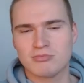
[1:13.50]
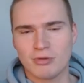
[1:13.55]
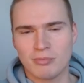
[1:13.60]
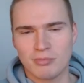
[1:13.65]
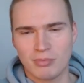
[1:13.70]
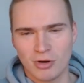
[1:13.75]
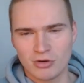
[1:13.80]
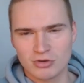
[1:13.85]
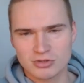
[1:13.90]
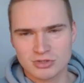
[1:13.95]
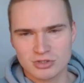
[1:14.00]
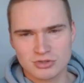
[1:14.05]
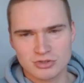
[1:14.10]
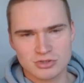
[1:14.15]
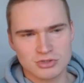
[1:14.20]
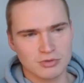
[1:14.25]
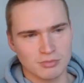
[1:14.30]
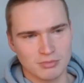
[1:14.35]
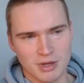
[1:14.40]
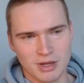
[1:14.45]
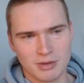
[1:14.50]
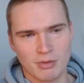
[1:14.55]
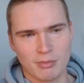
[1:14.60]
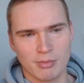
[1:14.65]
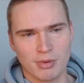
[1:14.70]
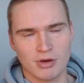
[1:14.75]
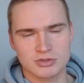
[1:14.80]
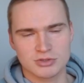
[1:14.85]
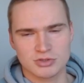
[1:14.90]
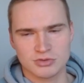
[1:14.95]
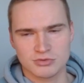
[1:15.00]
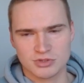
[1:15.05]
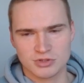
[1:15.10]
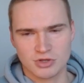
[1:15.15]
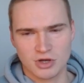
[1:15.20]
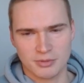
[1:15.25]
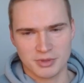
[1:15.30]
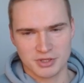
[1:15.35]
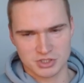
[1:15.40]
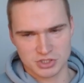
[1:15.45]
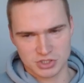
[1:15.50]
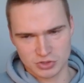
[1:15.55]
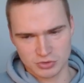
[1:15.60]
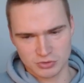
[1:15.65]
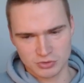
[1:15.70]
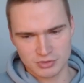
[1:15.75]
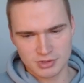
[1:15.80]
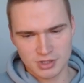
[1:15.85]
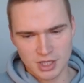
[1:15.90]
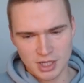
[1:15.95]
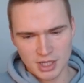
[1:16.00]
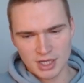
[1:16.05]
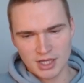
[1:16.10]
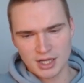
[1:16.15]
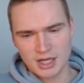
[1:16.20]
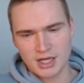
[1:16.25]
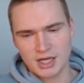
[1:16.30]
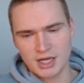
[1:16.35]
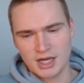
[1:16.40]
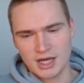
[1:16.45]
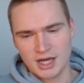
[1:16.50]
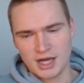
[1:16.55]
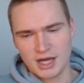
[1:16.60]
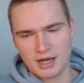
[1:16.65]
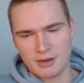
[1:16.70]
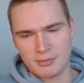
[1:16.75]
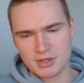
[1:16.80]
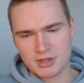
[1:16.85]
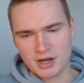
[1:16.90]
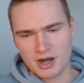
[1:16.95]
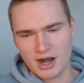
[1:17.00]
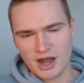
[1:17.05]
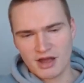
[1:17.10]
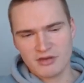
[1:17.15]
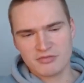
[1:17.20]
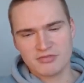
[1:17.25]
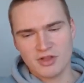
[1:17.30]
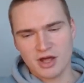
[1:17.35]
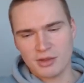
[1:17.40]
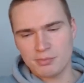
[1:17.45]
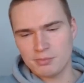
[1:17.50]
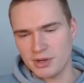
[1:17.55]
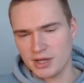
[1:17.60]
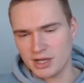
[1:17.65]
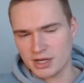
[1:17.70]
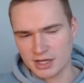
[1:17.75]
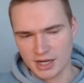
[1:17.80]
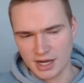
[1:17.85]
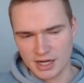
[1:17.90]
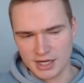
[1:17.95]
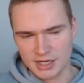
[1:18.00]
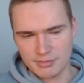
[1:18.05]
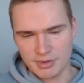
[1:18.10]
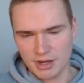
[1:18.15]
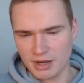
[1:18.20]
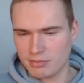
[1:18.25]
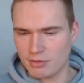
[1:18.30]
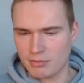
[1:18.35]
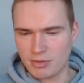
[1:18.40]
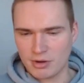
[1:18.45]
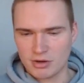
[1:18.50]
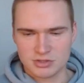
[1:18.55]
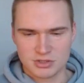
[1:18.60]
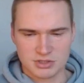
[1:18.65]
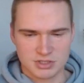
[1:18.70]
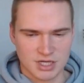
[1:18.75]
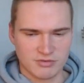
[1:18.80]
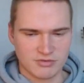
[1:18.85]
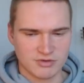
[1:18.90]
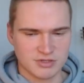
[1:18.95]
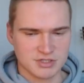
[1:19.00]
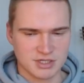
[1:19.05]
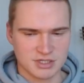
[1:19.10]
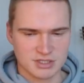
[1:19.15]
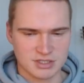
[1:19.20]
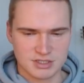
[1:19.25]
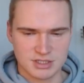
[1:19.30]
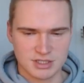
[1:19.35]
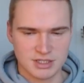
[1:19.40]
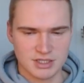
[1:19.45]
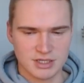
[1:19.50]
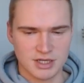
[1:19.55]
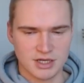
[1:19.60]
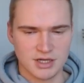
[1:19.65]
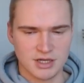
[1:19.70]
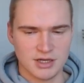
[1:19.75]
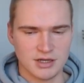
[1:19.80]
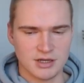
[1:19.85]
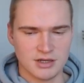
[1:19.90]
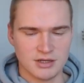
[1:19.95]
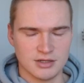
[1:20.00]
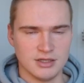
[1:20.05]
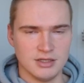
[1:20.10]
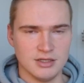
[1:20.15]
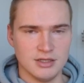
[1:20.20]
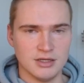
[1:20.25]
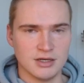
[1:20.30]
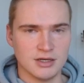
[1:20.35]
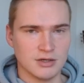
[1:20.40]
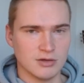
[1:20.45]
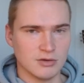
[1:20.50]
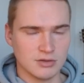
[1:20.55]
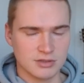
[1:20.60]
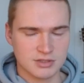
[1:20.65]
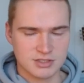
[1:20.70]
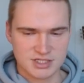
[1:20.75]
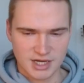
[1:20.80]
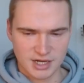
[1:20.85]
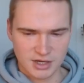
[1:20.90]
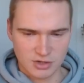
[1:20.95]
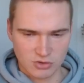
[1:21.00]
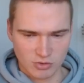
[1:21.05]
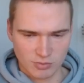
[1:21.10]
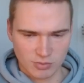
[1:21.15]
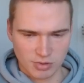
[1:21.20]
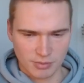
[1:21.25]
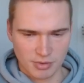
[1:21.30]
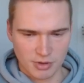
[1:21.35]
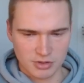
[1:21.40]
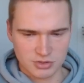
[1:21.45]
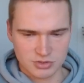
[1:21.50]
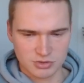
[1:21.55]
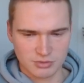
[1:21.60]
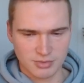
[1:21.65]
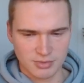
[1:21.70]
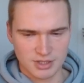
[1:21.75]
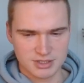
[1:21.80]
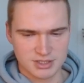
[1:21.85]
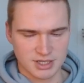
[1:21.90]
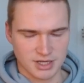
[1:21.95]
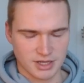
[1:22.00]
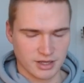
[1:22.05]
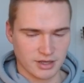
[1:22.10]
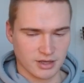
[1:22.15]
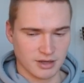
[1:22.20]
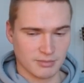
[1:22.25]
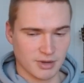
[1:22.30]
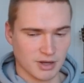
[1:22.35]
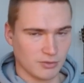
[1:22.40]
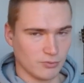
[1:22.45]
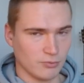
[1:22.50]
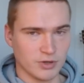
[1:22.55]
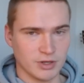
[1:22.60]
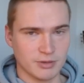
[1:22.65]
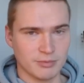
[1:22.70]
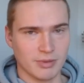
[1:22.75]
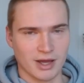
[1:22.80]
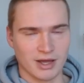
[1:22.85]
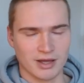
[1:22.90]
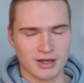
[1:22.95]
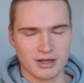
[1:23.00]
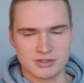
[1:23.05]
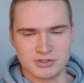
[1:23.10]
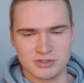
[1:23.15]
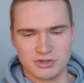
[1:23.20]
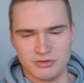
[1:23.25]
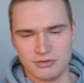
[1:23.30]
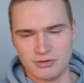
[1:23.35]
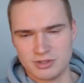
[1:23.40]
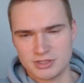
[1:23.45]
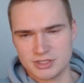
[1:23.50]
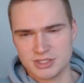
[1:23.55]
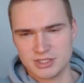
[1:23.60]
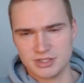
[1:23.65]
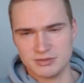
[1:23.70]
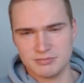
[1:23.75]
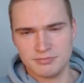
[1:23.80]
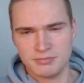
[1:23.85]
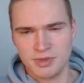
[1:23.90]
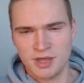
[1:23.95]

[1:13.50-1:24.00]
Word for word: proposals, some big proposals coming soon. Um, but there have not been any big proposals ever since the uh, the signal proposal by Ziggy about repegging to UST.